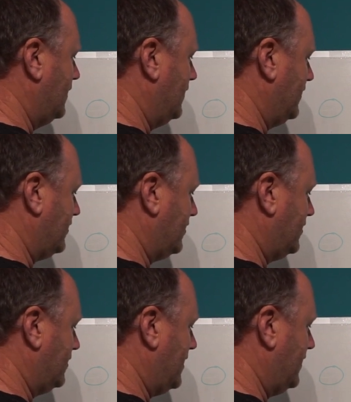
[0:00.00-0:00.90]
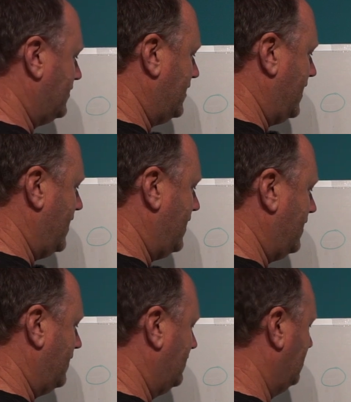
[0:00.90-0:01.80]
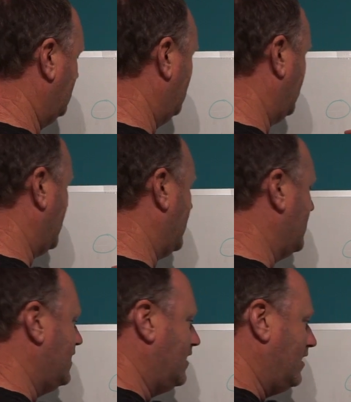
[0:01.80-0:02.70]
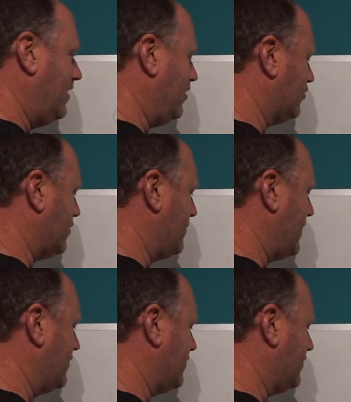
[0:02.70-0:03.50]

it's 10 to here, okay? And you've got 20 meters